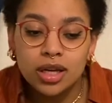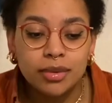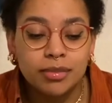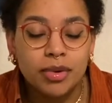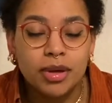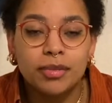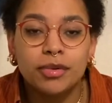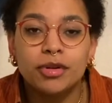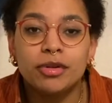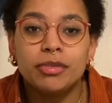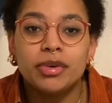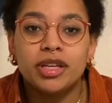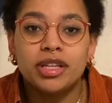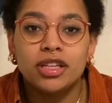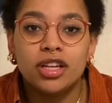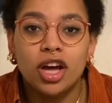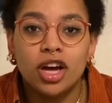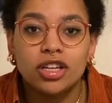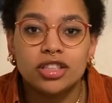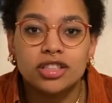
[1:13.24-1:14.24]
Maybe it'll be a
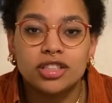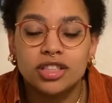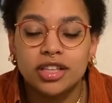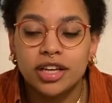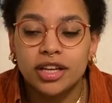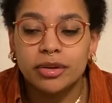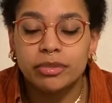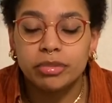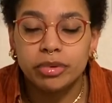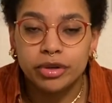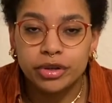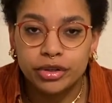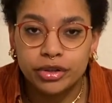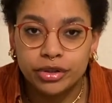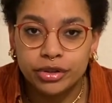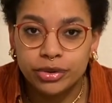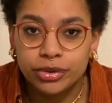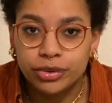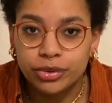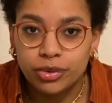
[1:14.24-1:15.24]
nudge to get a book
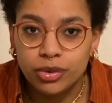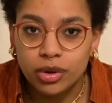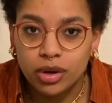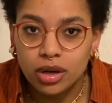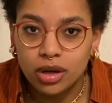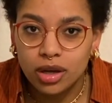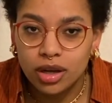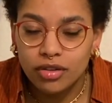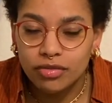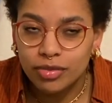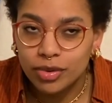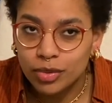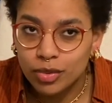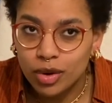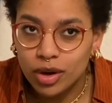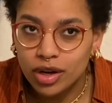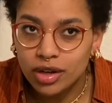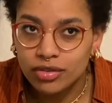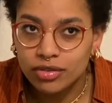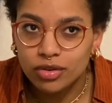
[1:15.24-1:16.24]
you have been
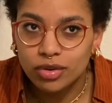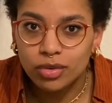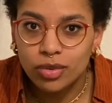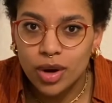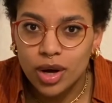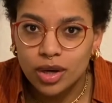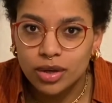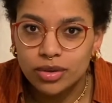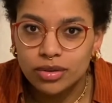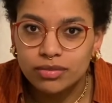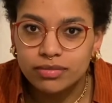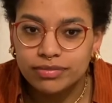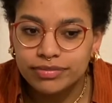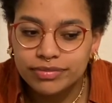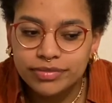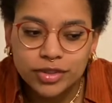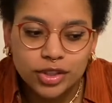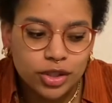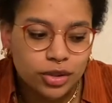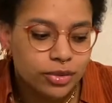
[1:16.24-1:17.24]
wanting for a while.
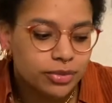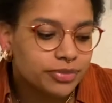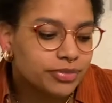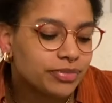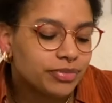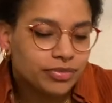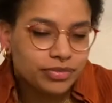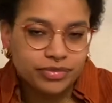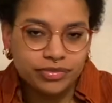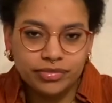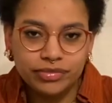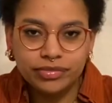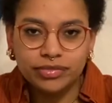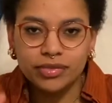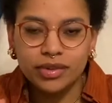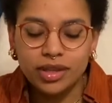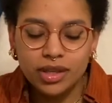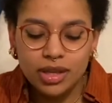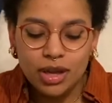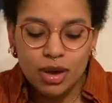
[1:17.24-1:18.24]
So
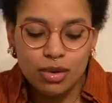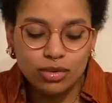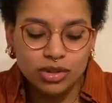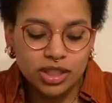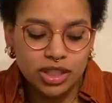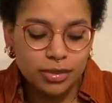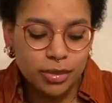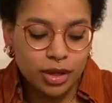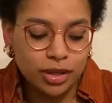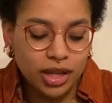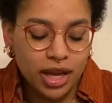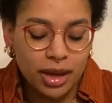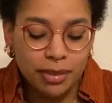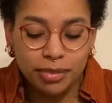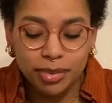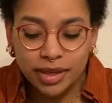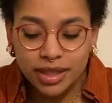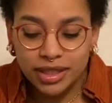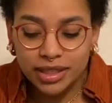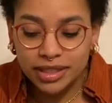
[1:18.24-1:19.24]
we'll see about that.
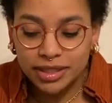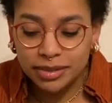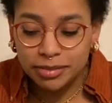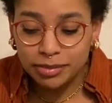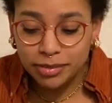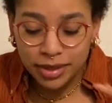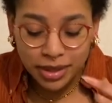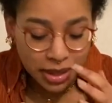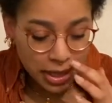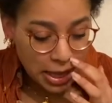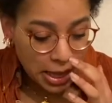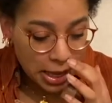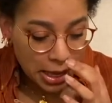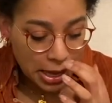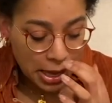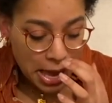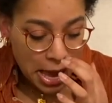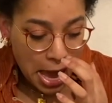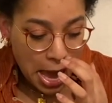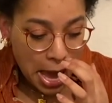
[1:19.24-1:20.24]
But
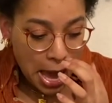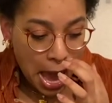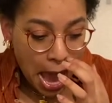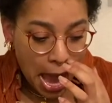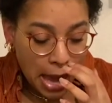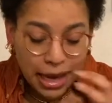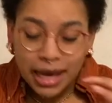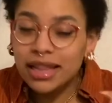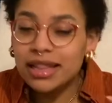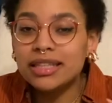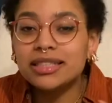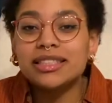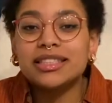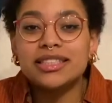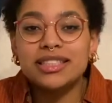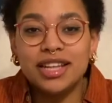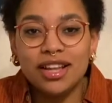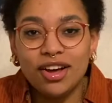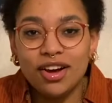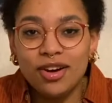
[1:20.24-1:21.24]
yeah, this is a
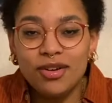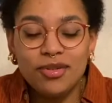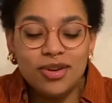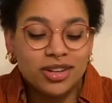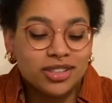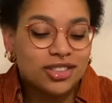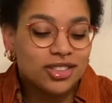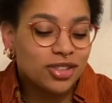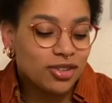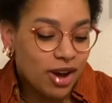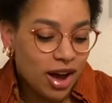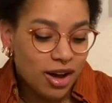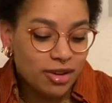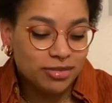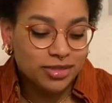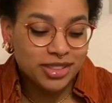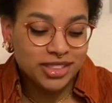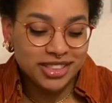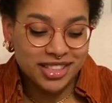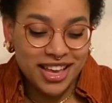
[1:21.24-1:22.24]
long one, so
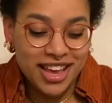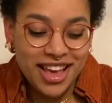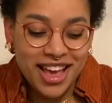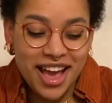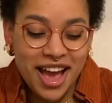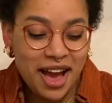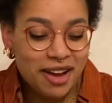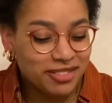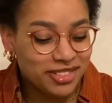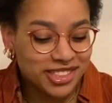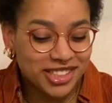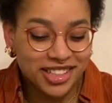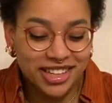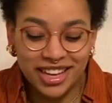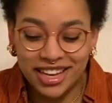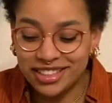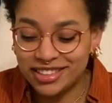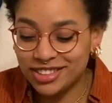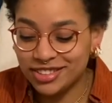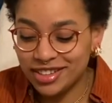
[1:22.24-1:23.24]
I'm just gonna
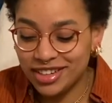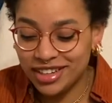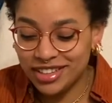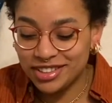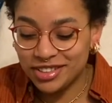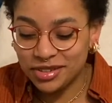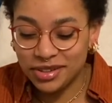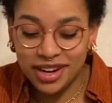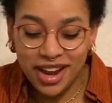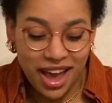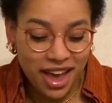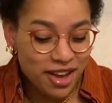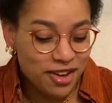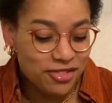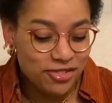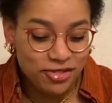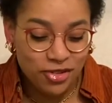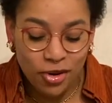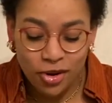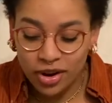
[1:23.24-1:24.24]
get straight into it. I have
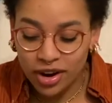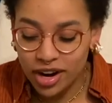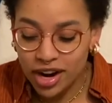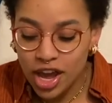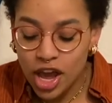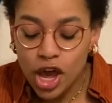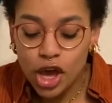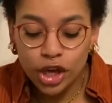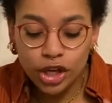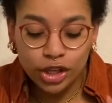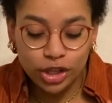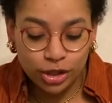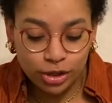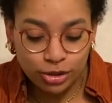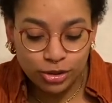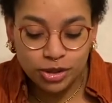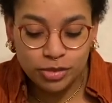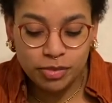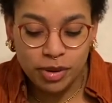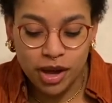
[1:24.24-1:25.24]
four
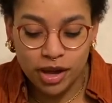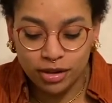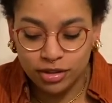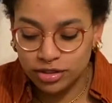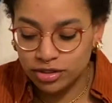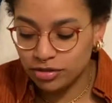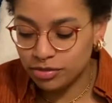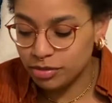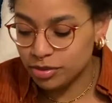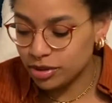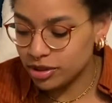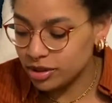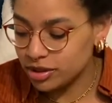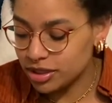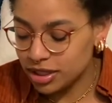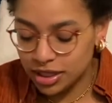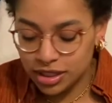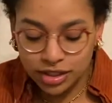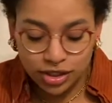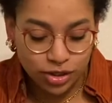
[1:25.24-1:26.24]
huge piles of books
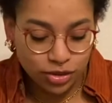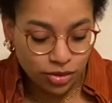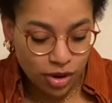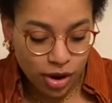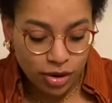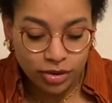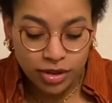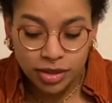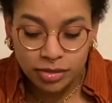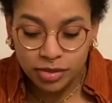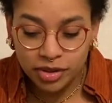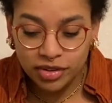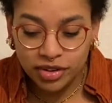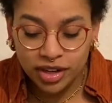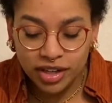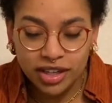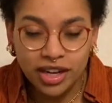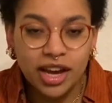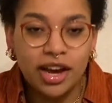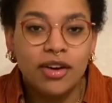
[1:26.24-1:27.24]
like surrounding me
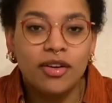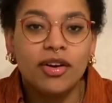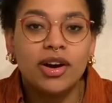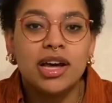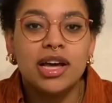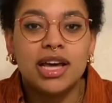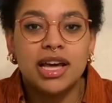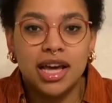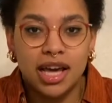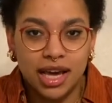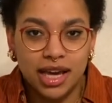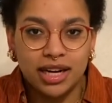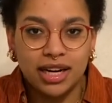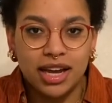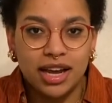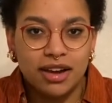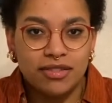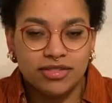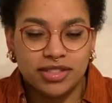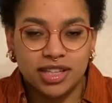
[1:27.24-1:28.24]
right now, and I
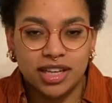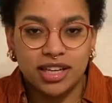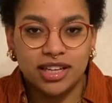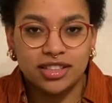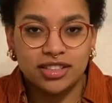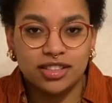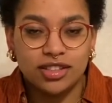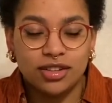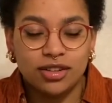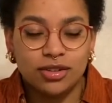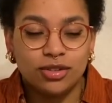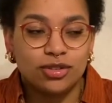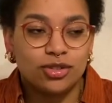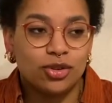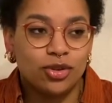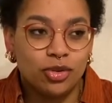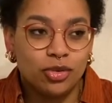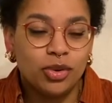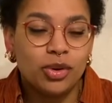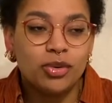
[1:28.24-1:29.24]
have to get into those,
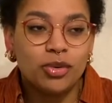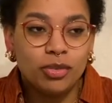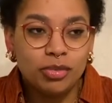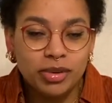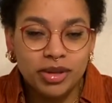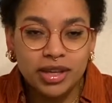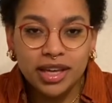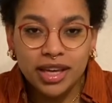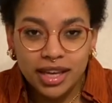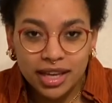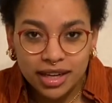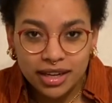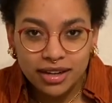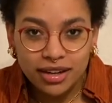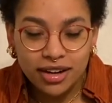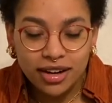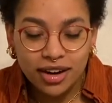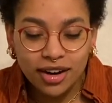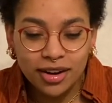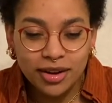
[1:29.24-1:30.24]
or we will be
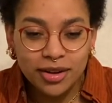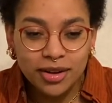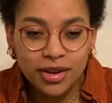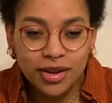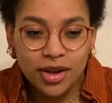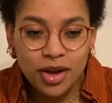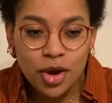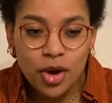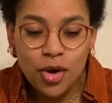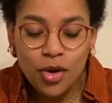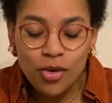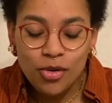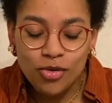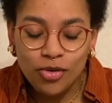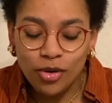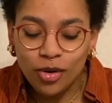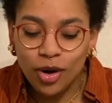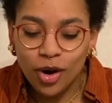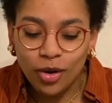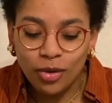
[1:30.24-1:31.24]
here
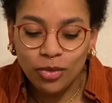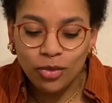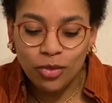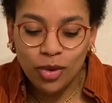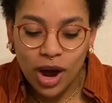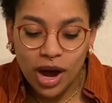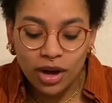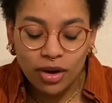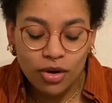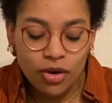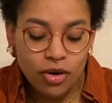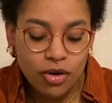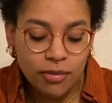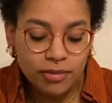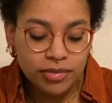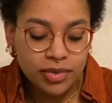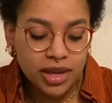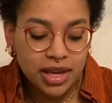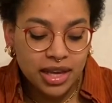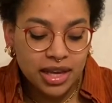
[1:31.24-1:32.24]
for a while.
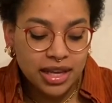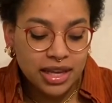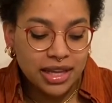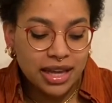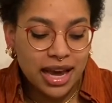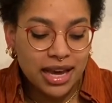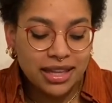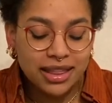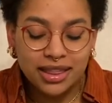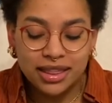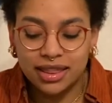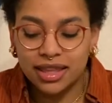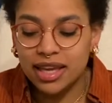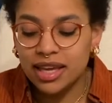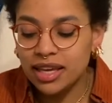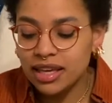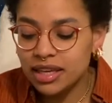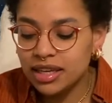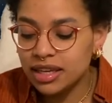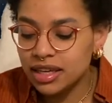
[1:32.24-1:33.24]
I
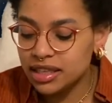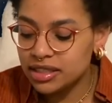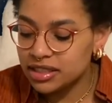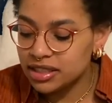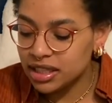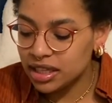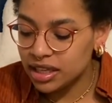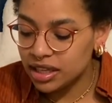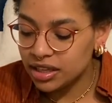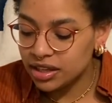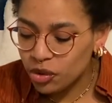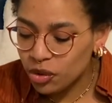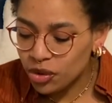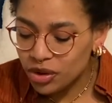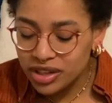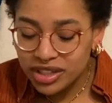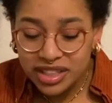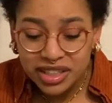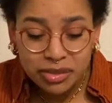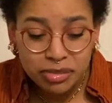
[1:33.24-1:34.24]
think it's like
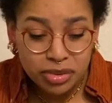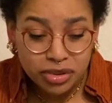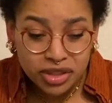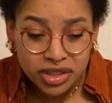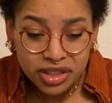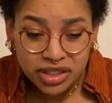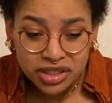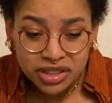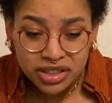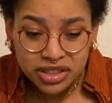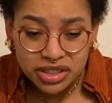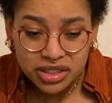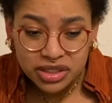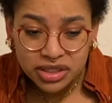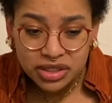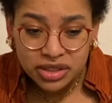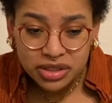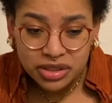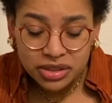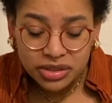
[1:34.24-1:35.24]
40
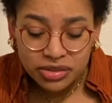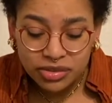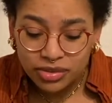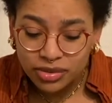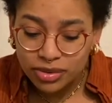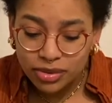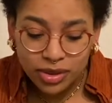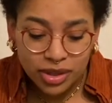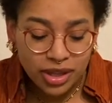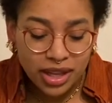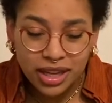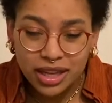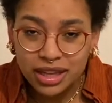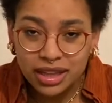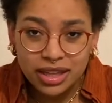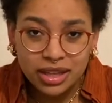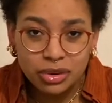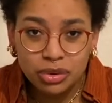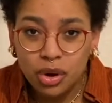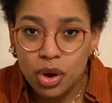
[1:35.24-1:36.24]
books, like a
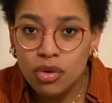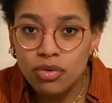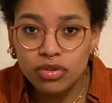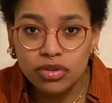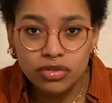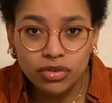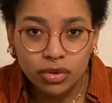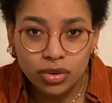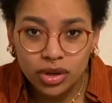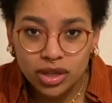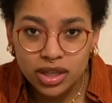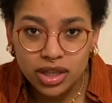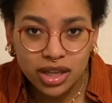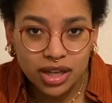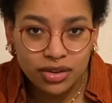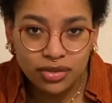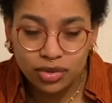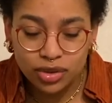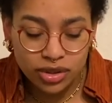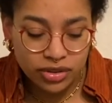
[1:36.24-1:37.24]
little over 40,
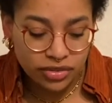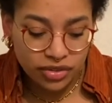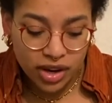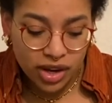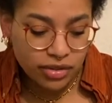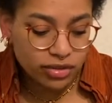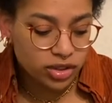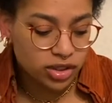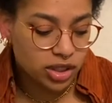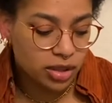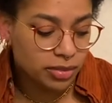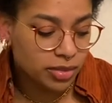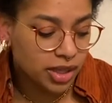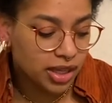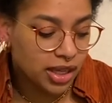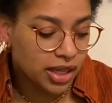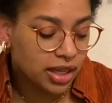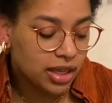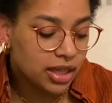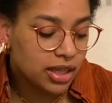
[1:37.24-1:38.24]
like 45 or
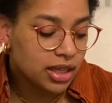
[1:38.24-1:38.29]
something.